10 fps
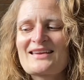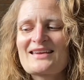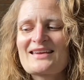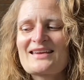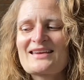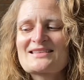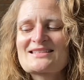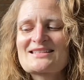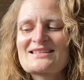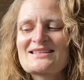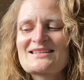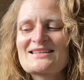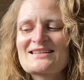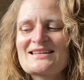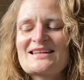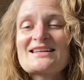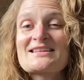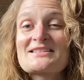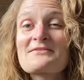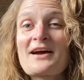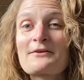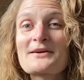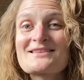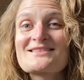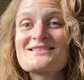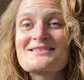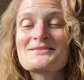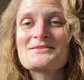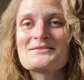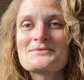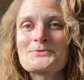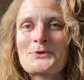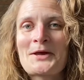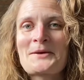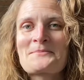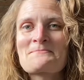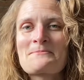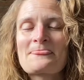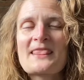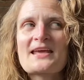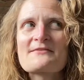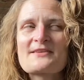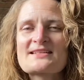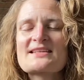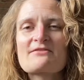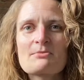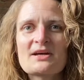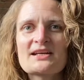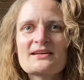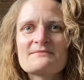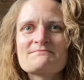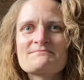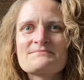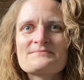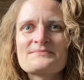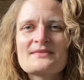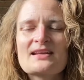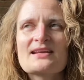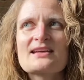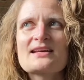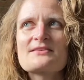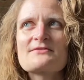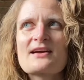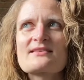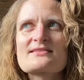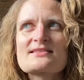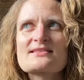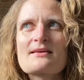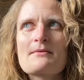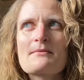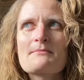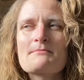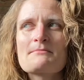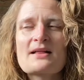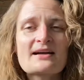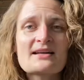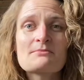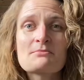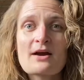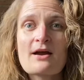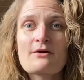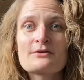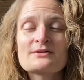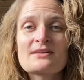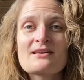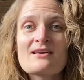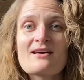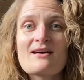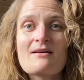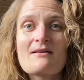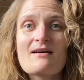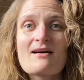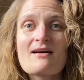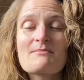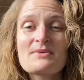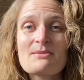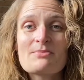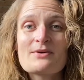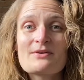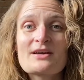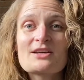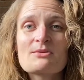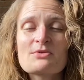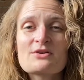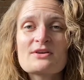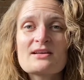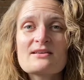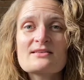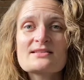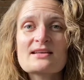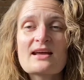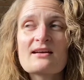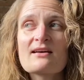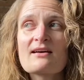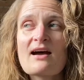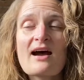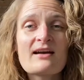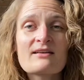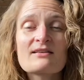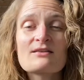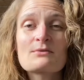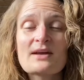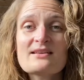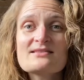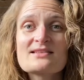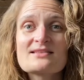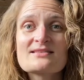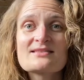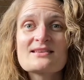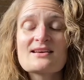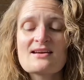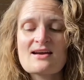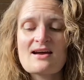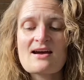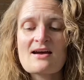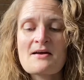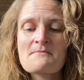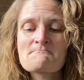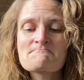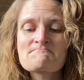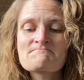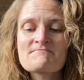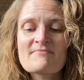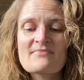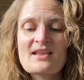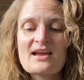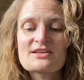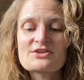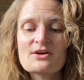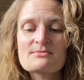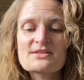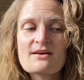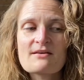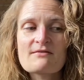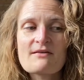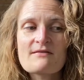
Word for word: it, it is a virus, okay? It affects everybody. It affects black and brown people and communities at a higher rate um, in terms of